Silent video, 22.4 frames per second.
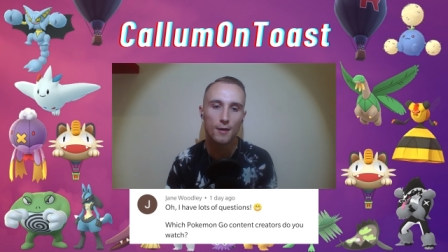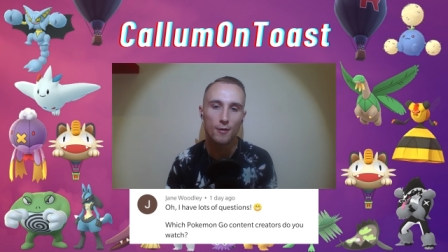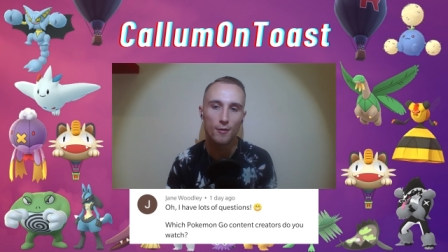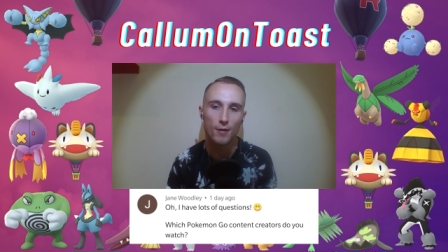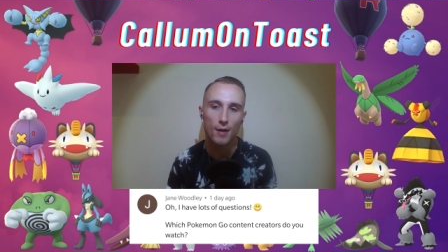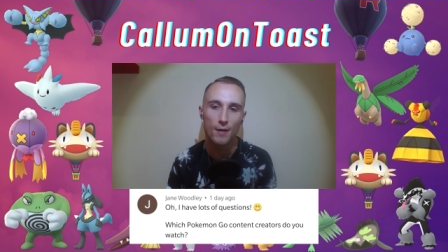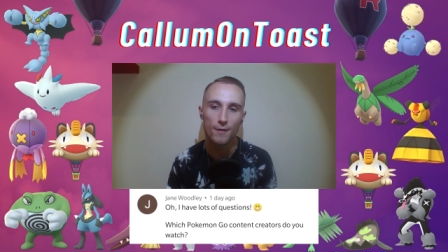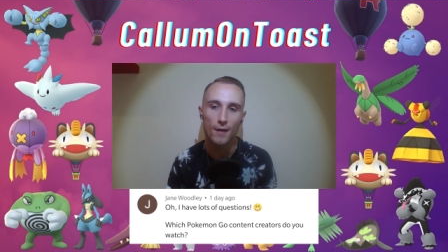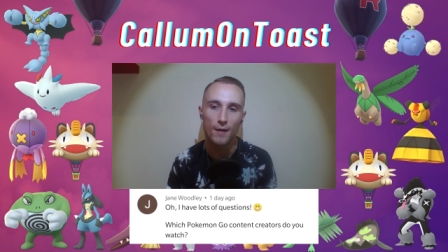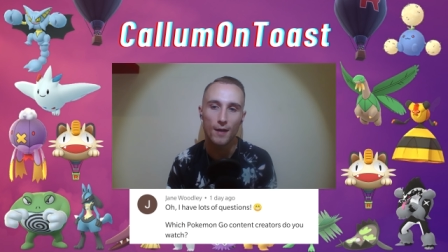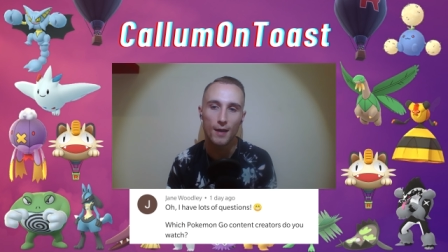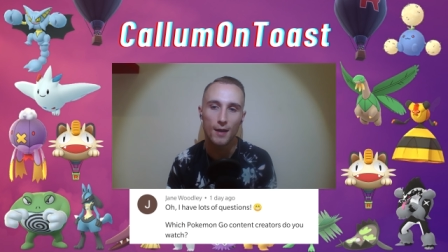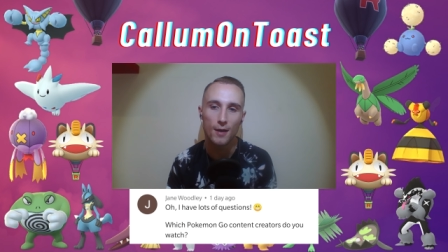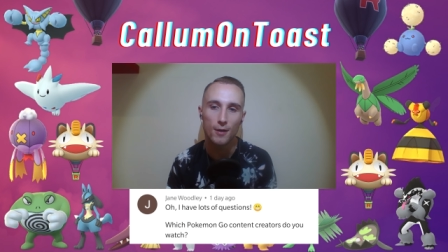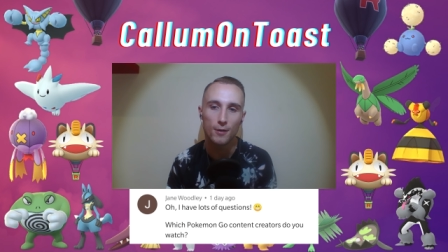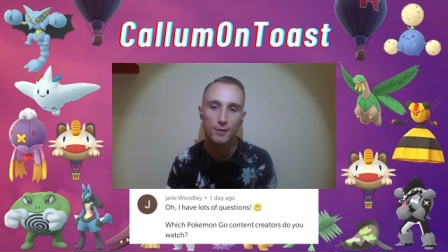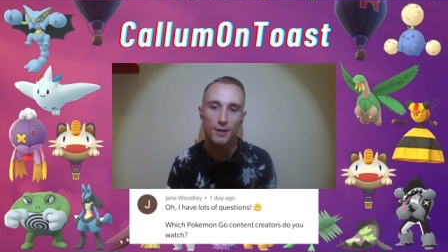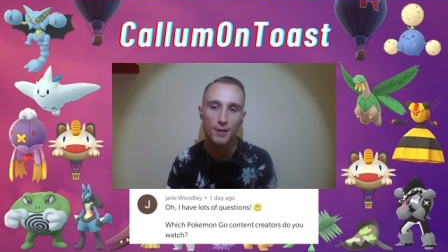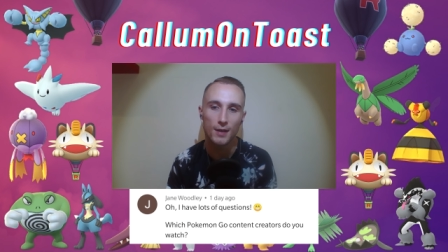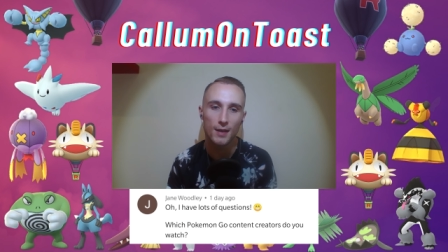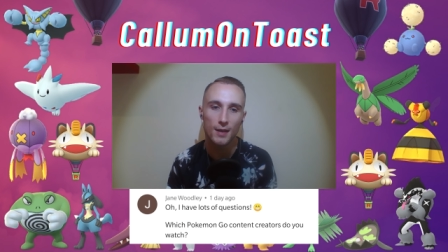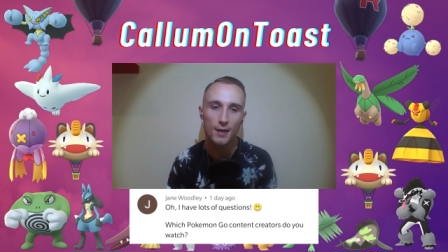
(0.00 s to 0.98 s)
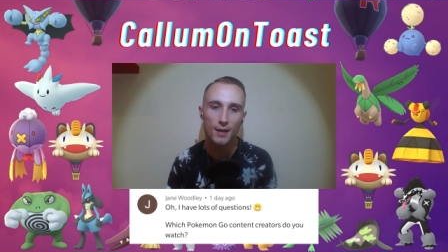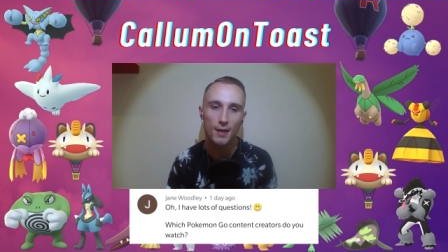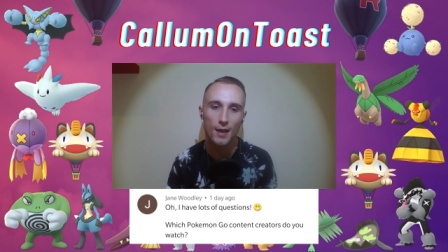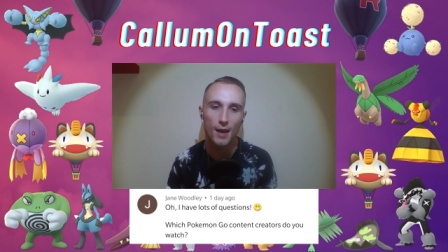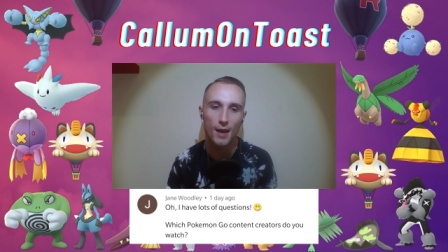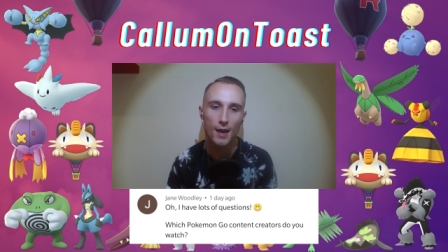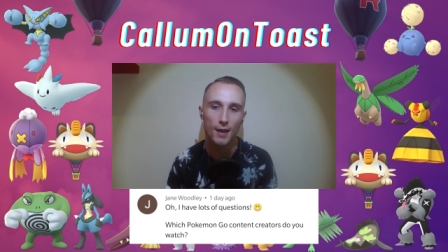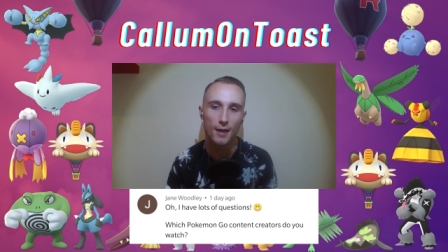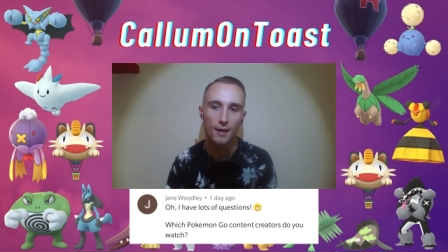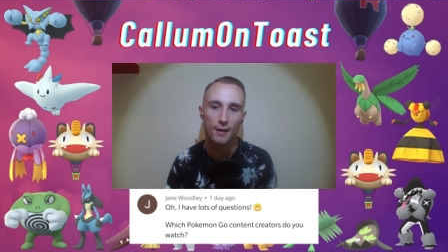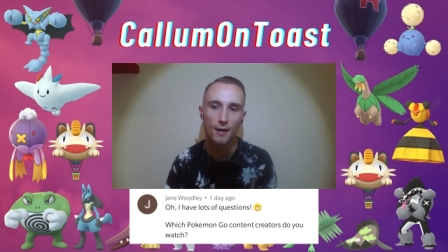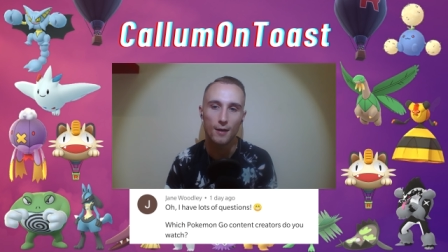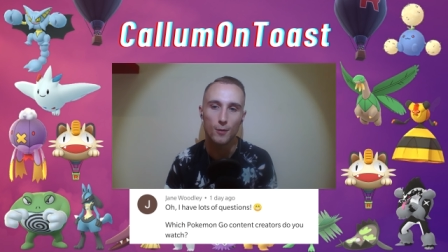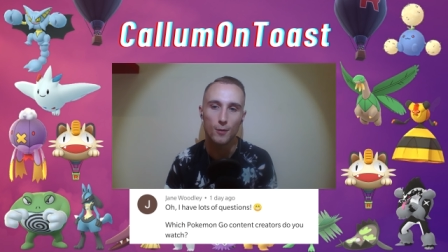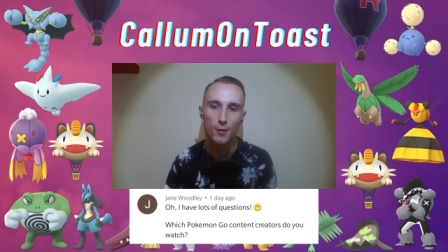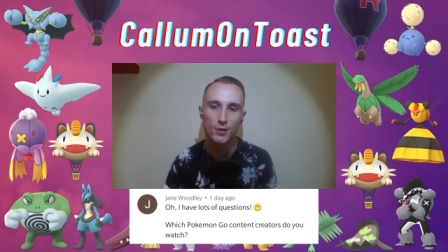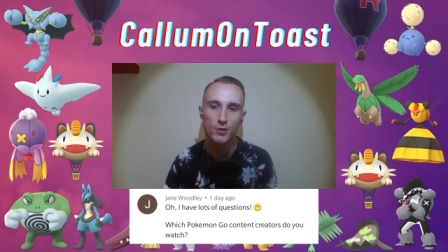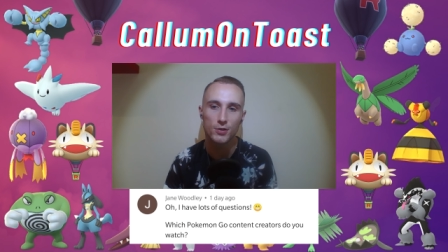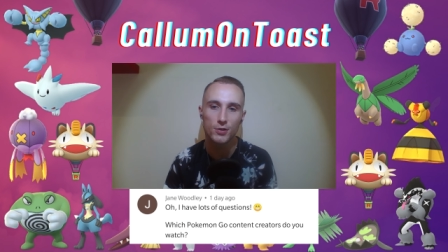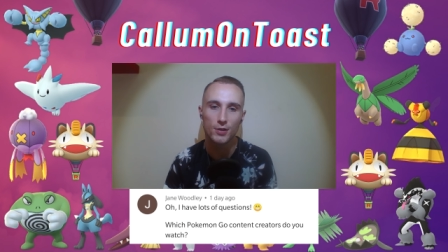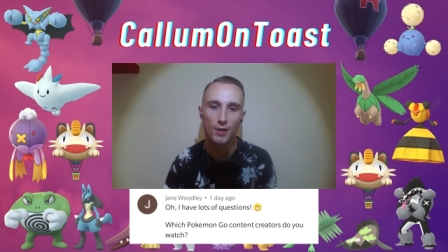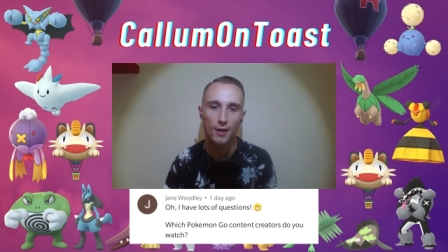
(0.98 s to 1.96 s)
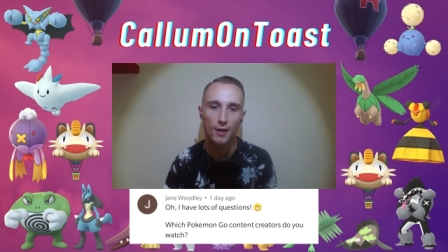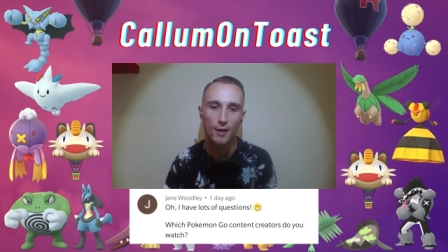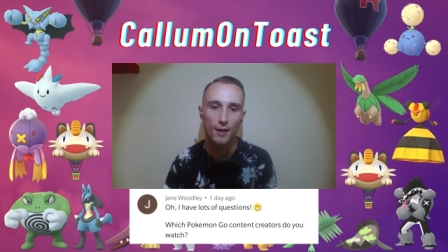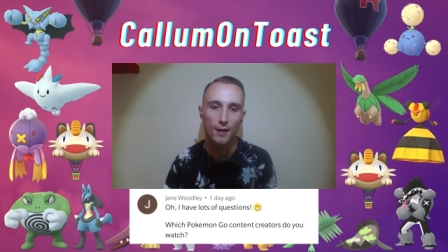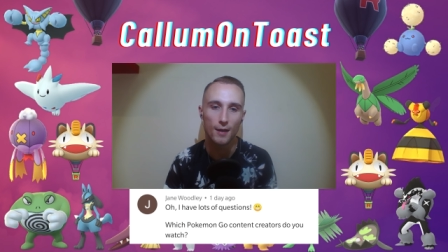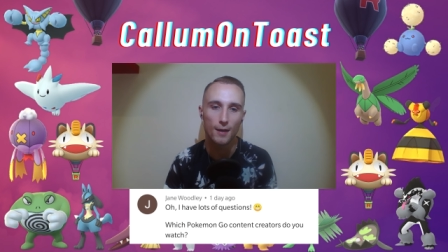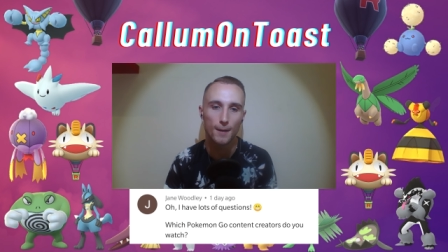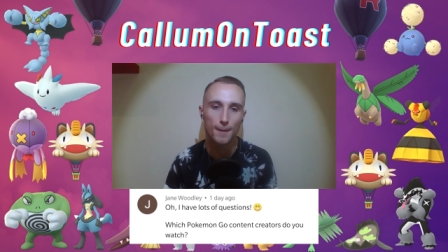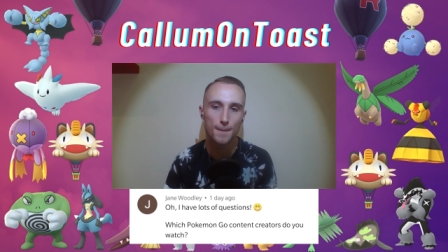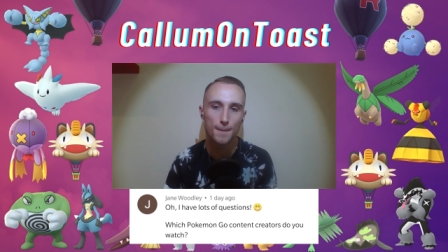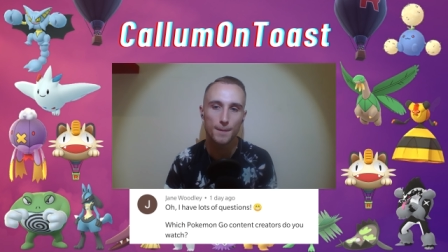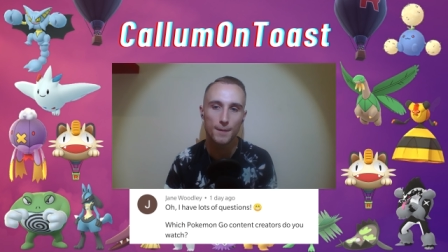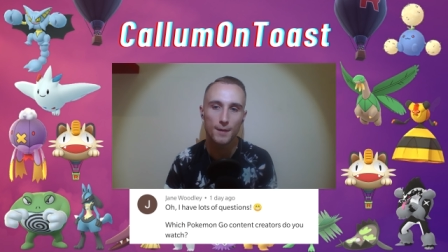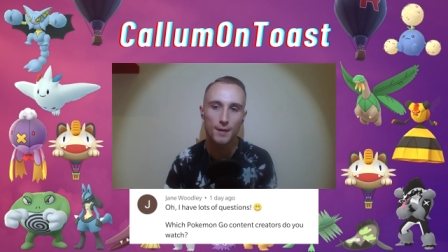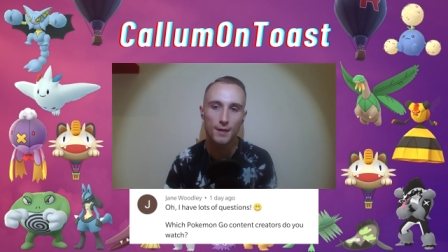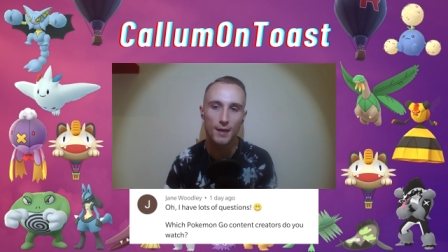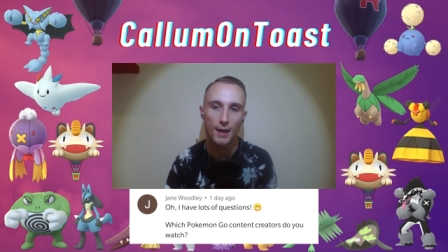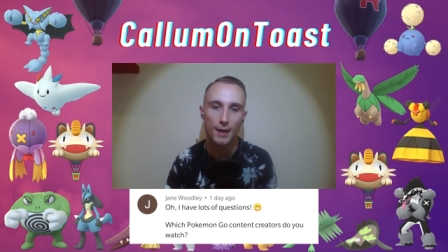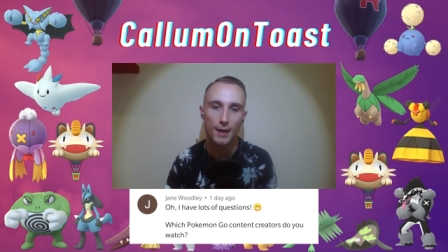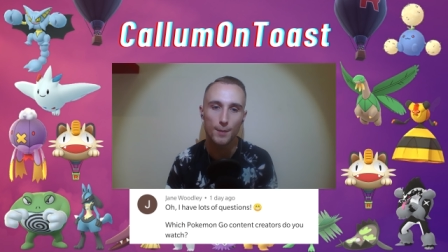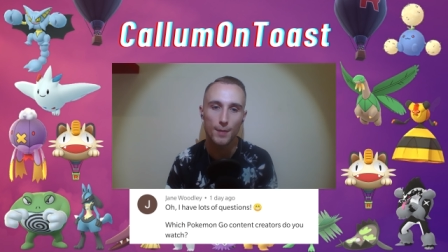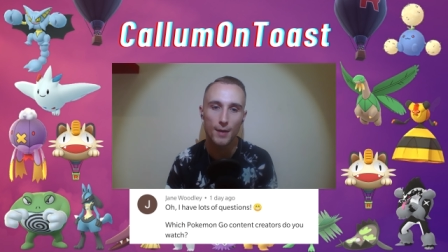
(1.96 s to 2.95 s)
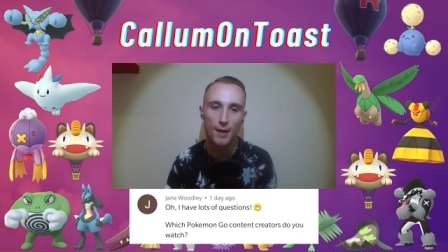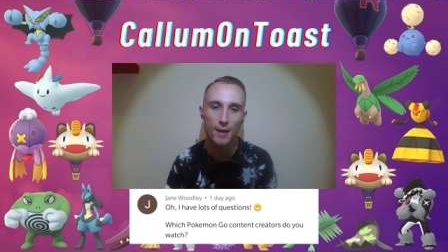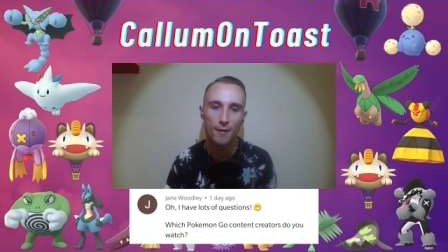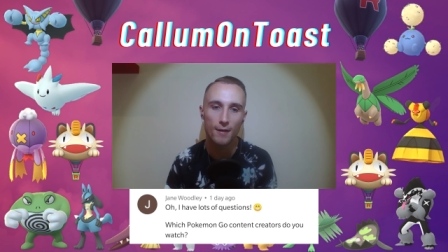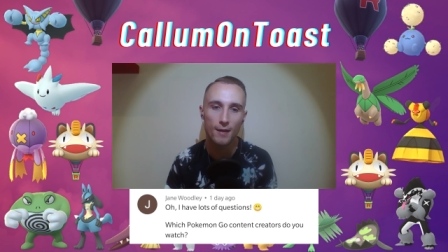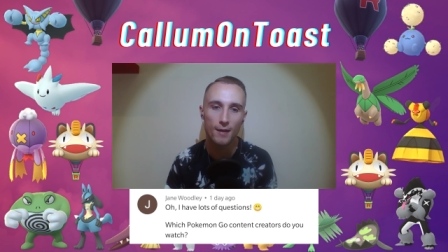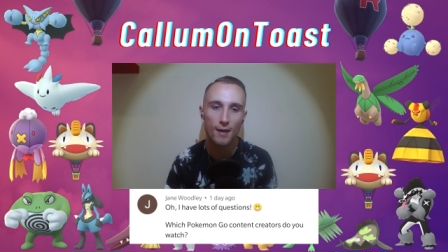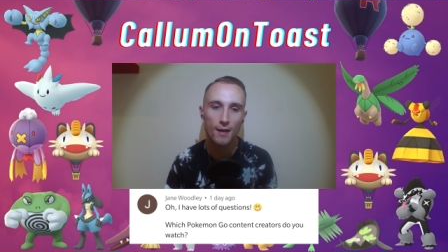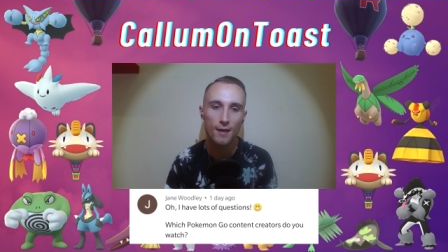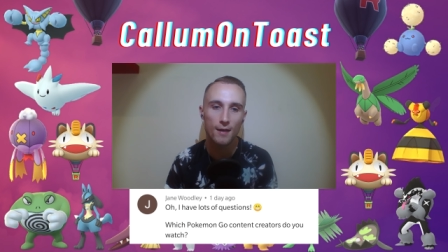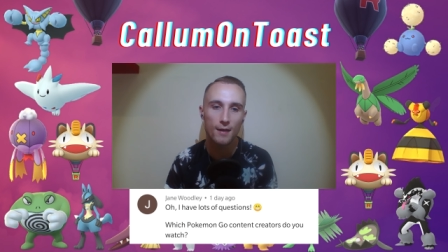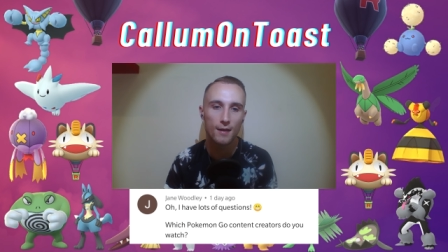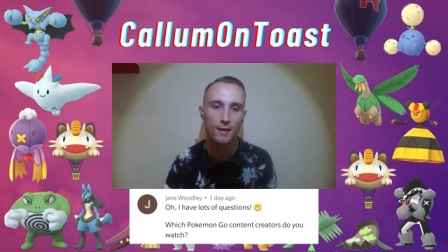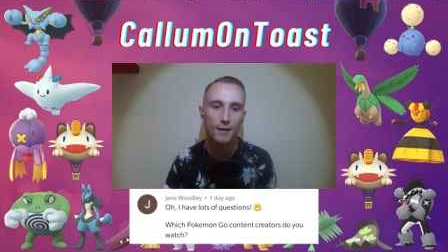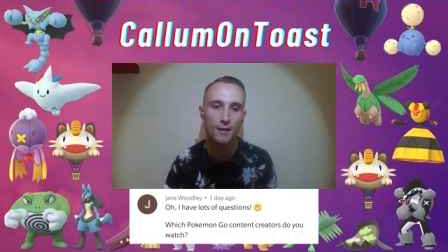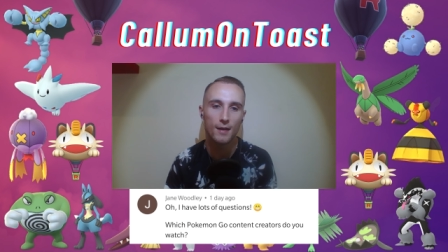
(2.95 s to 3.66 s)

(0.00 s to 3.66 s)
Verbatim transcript: Raphael D and I watch Kingperia.